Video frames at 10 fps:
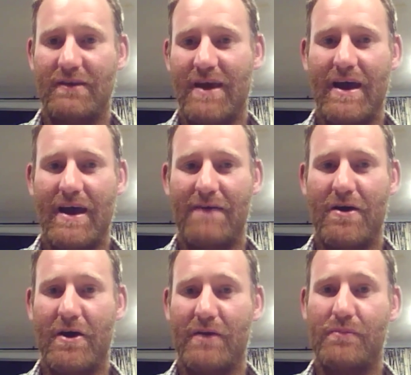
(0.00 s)
out how
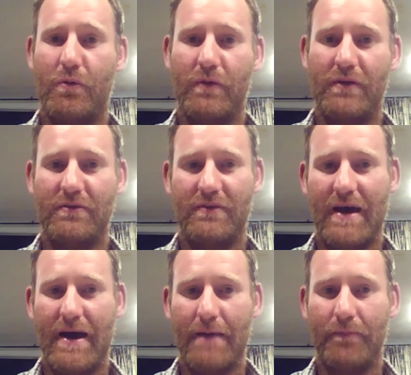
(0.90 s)
far I can pull this,
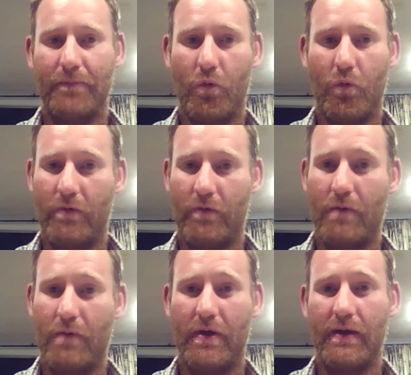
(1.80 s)
or if I
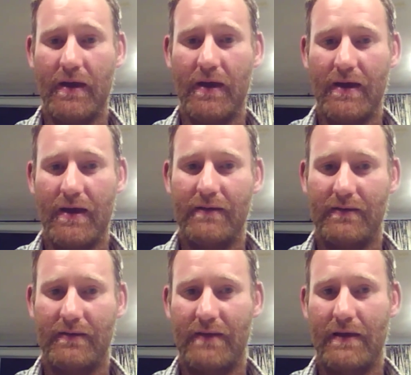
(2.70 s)
want to
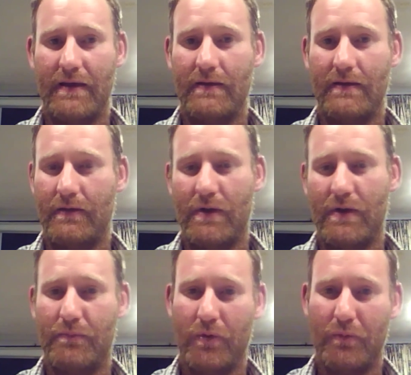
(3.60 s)
just see the
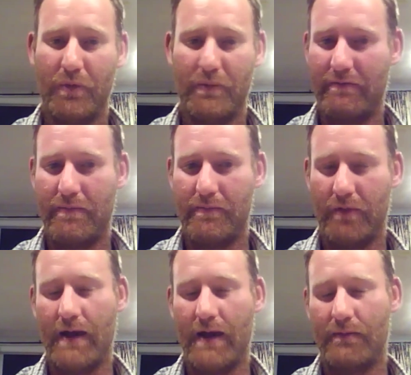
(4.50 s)
one with
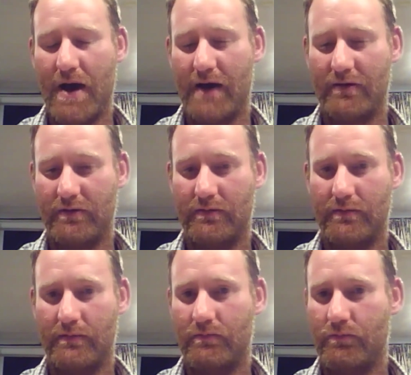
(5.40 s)
like
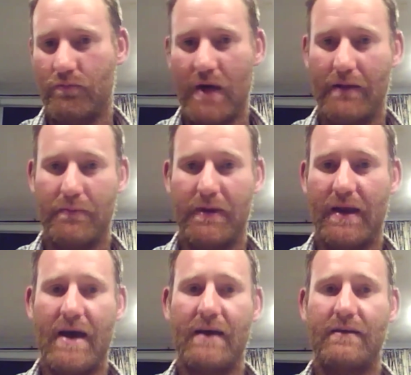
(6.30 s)
pastures running a bit
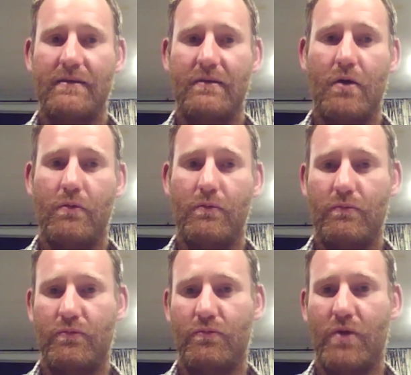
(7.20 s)
out, I'll
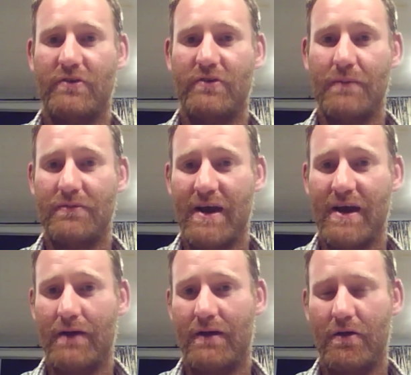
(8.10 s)
want to
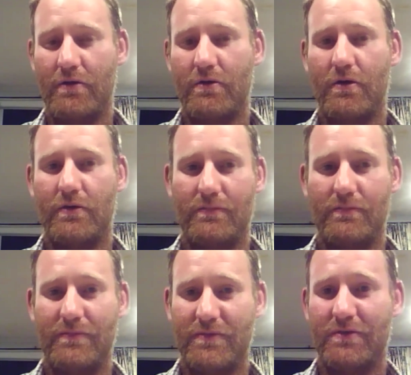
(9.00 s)
jumpstart it at a low cost
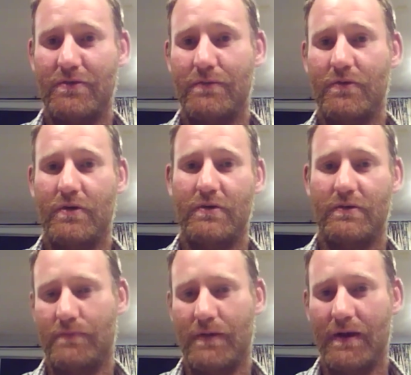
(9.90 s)
system, so I
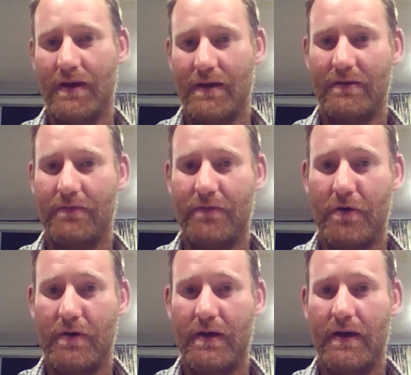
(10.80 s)
just
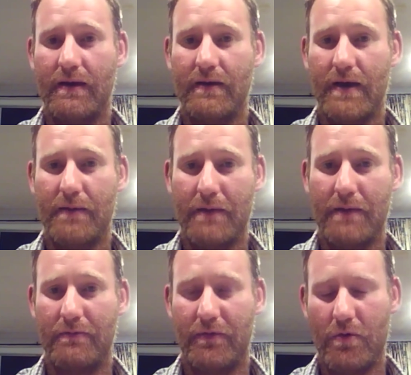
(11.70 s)
defer it and come
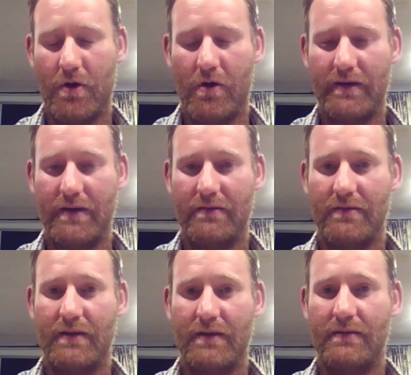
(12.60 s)
in with quite high
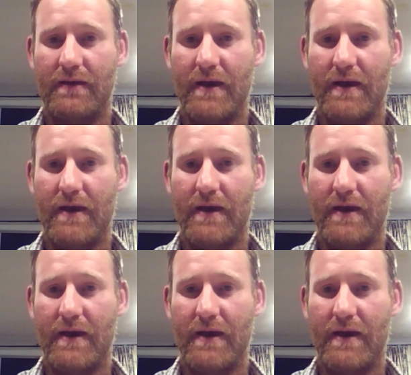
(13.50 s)
densities.